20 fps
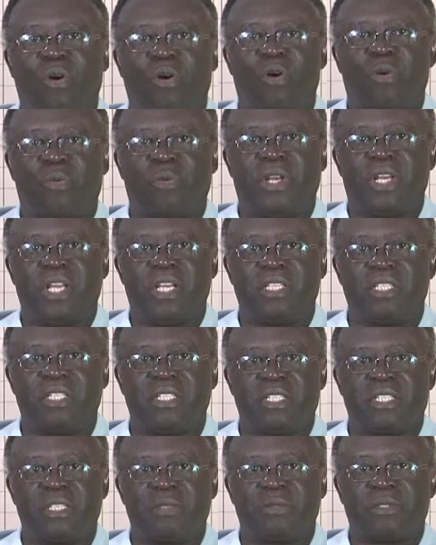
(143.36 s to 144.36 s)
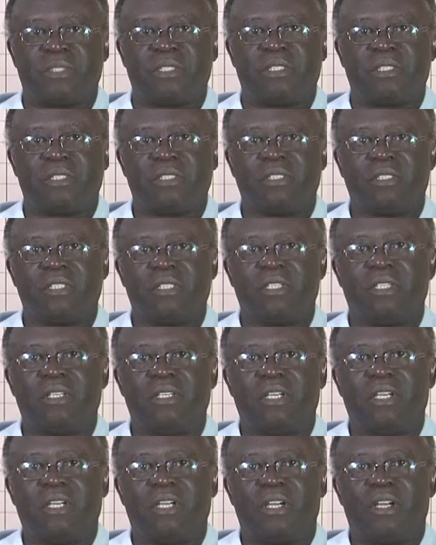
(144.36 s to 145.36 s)
or relationships.
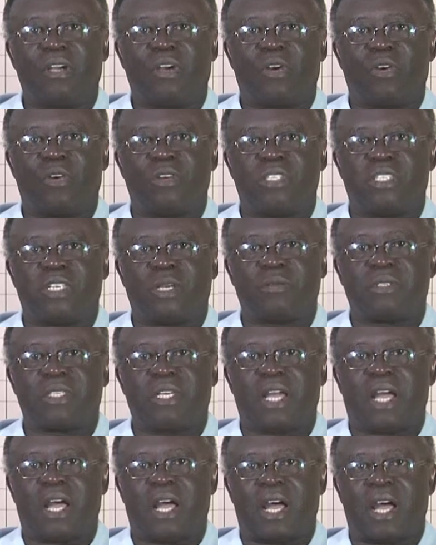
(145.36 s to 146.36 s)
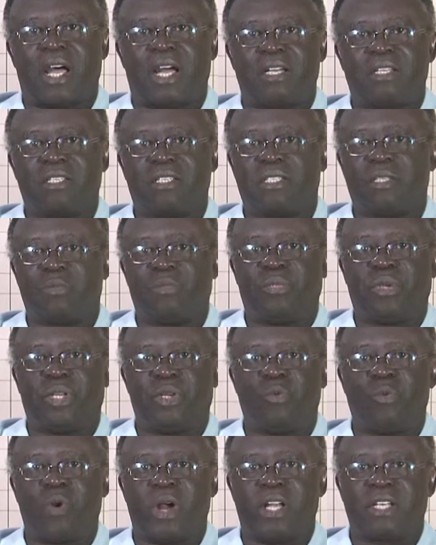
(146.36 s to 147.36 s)
Concepts are simply
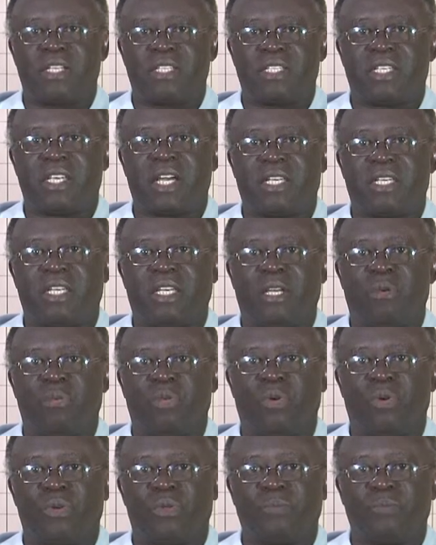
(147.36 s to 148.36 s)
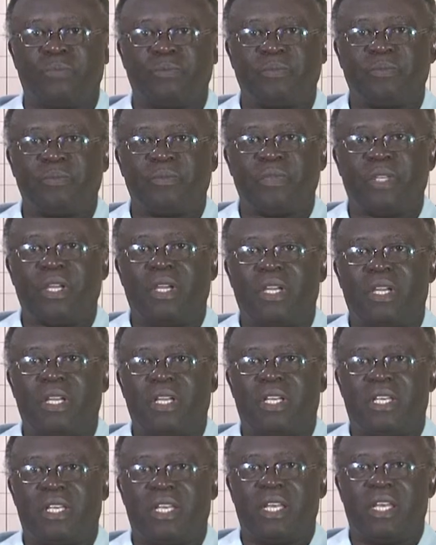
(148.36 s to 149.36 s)
words that label,
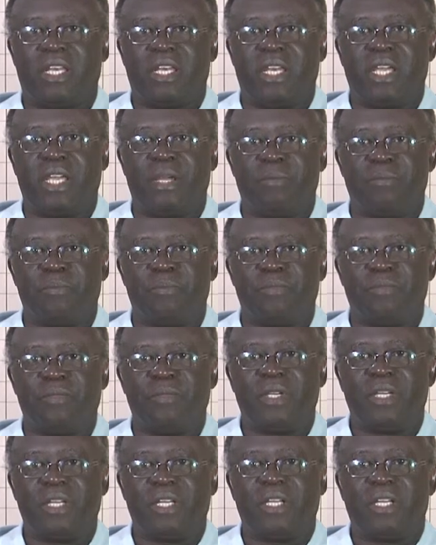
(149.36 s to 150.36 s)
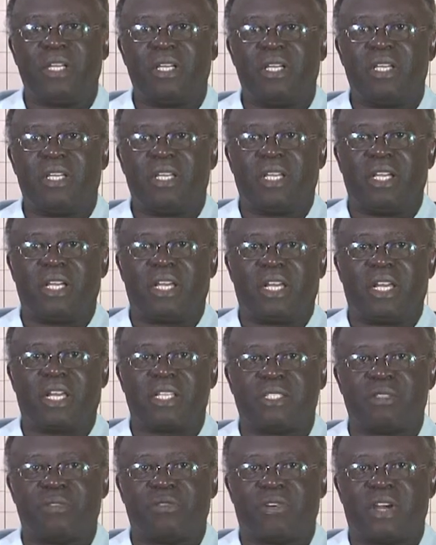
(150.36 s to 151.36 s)
they name, they
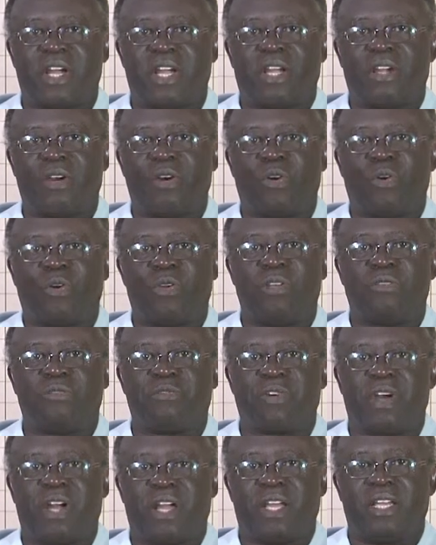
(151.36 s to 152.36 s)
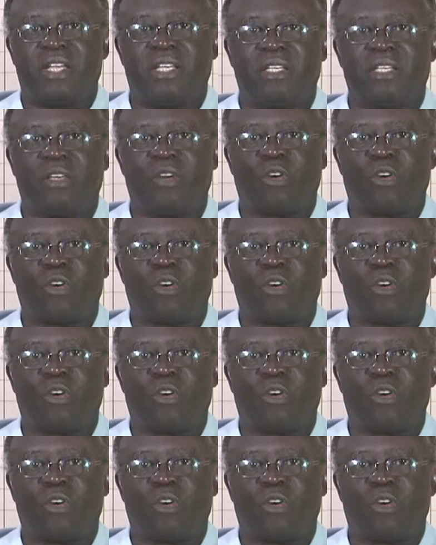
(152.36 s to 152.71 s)
classify or define